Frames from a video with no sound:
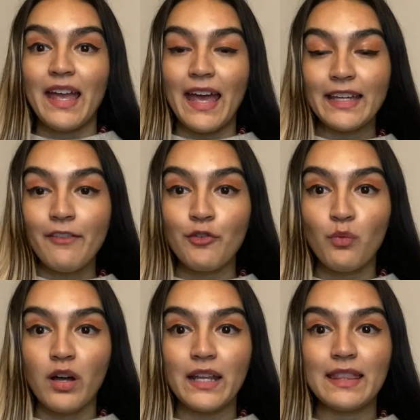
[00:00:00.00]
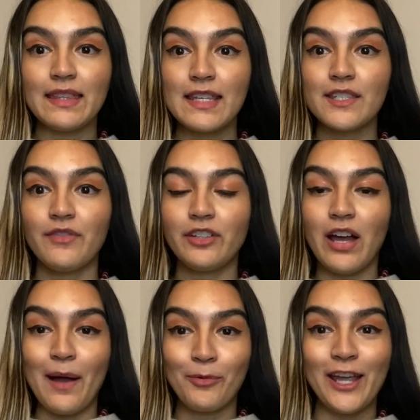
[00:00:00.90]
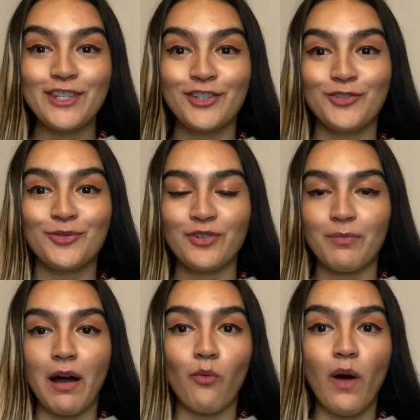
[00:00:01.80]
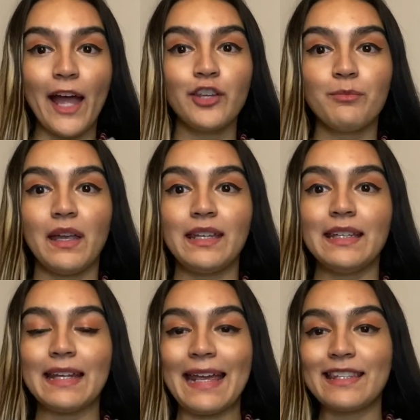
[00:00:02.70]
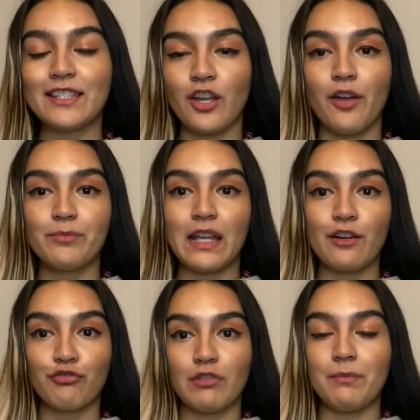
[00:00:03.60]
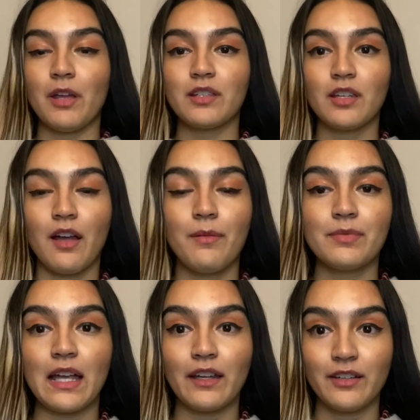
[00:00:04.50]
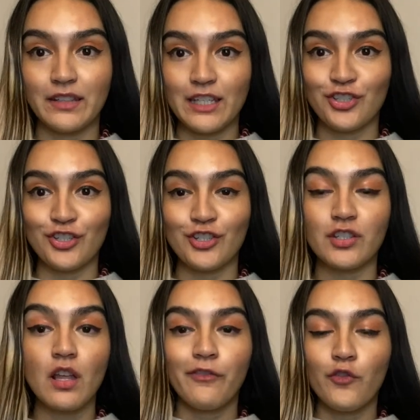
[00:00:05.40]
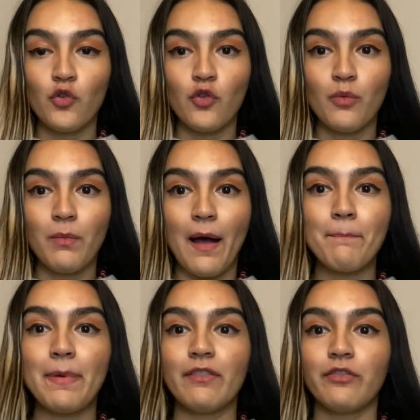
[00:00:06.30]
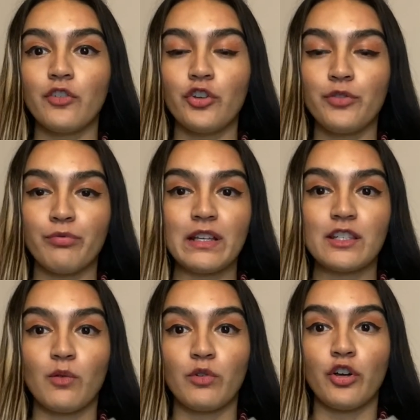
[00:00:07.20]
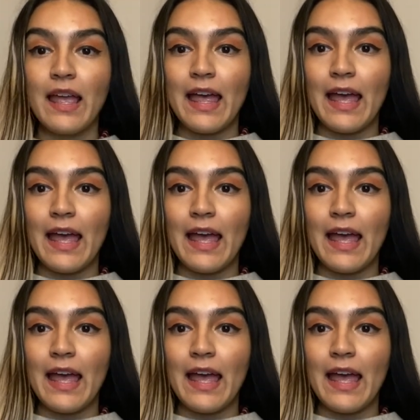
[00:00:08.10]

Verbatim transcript: Hey everyone, in this video I'm going to talk about why you may need a terms and agreement, terms and conditions form before you bring someone on.